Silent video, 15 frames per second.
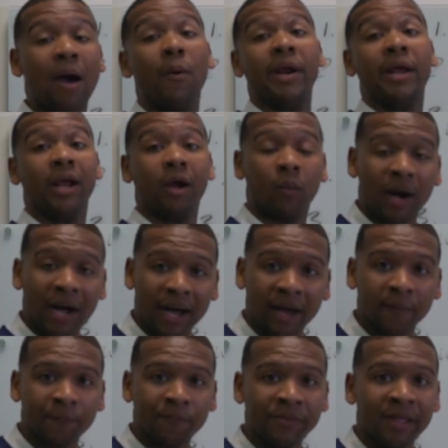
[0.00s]
I want to hear
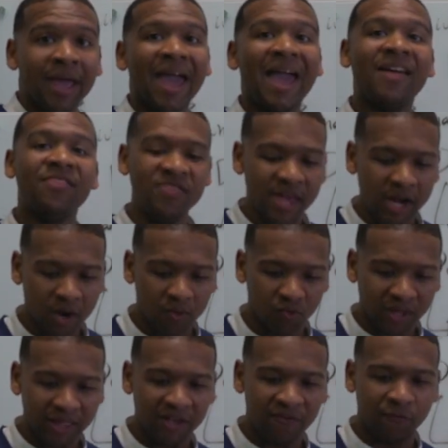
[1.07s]
why. And then it
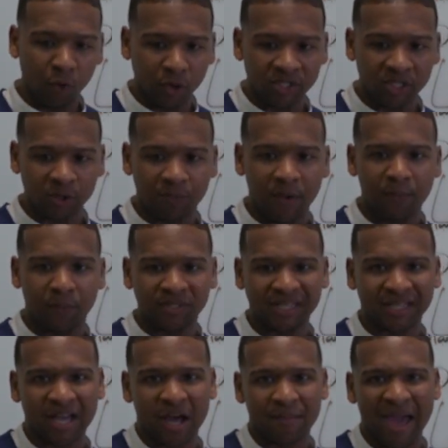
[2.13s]
really forces people to
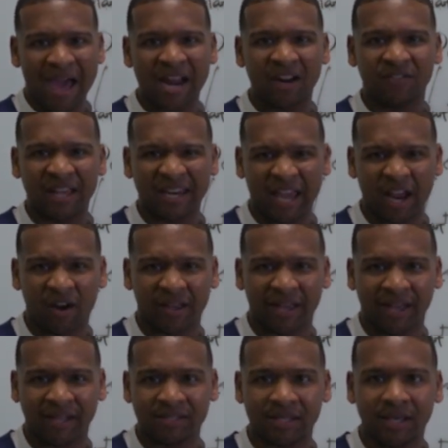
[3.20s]
come out of that
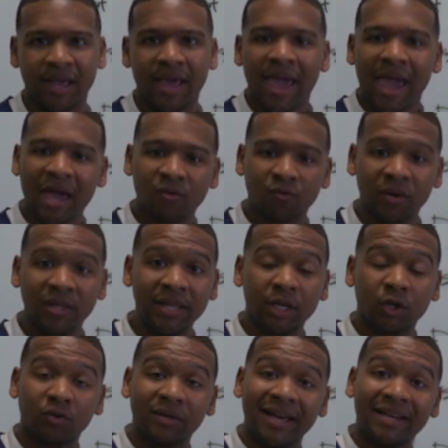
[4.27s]
arrogance and really
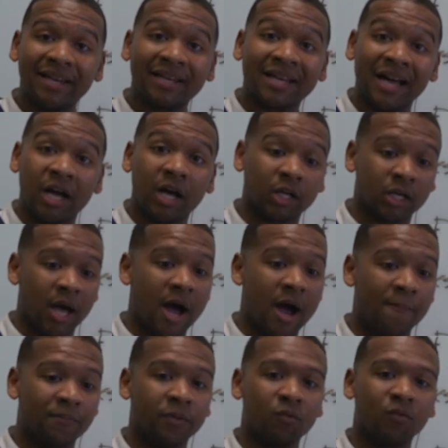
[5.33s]

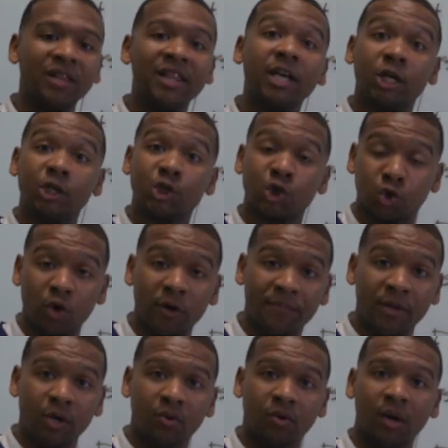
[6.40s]
really
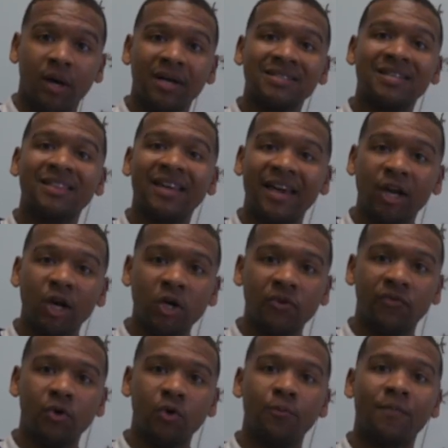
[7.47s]
contribute to the
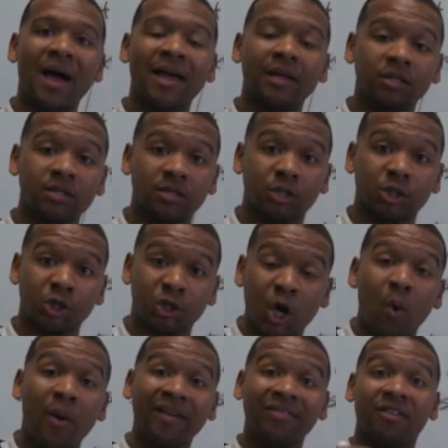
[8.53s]
interview by
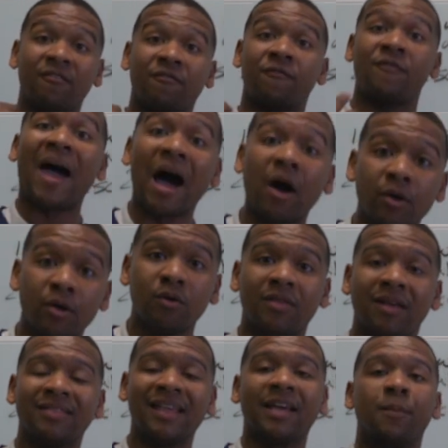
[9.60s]
showing the value
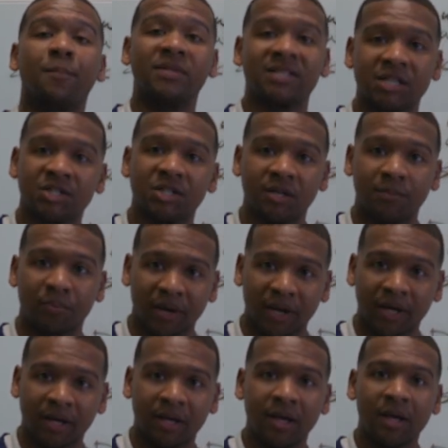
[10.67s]
that they could potentially
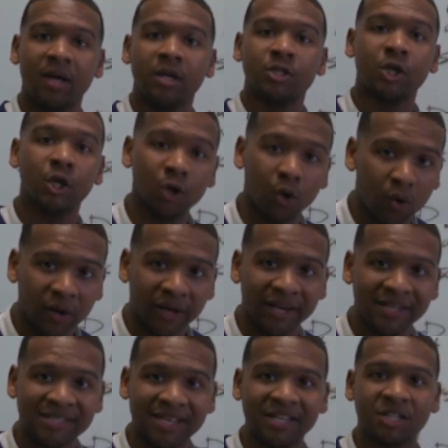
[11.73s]
bring to the
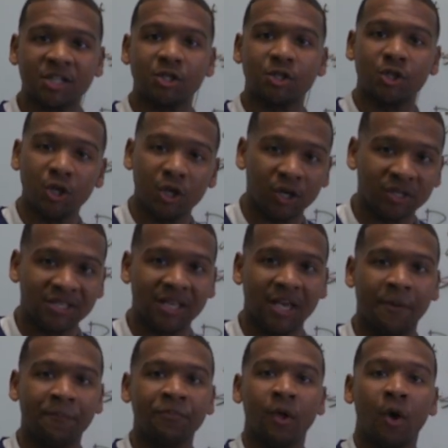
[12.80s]
organization, to your
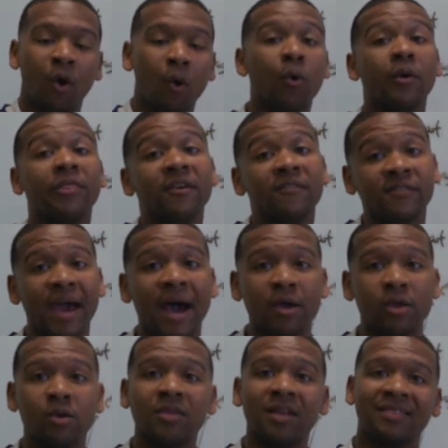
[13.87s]
team, or the
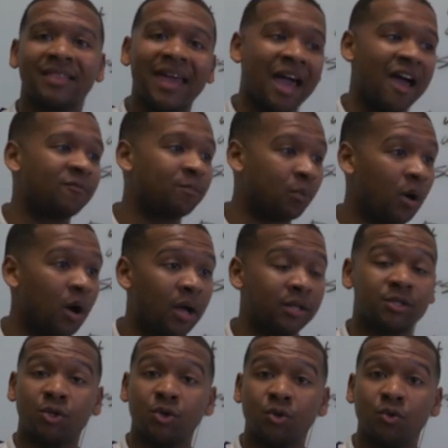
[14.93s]
value that they have
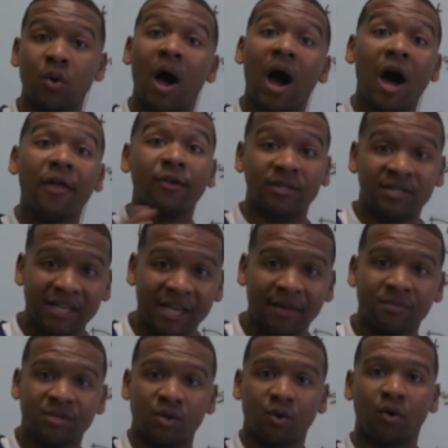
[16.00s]
brought to other
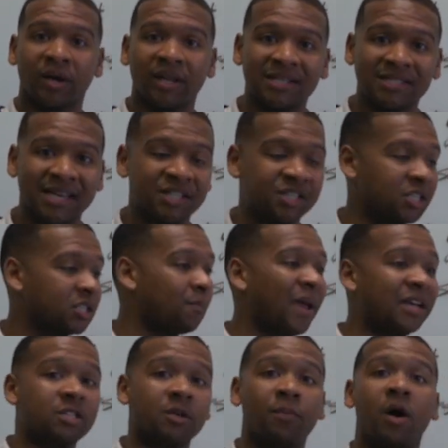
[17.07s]
teams and organizations
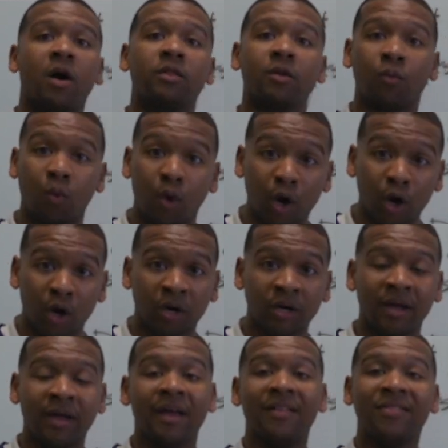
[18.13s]
based upon the
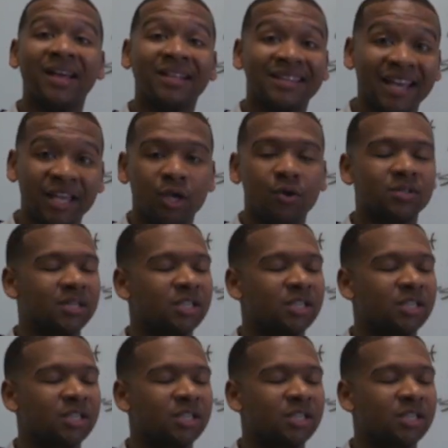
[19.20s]
word that they use.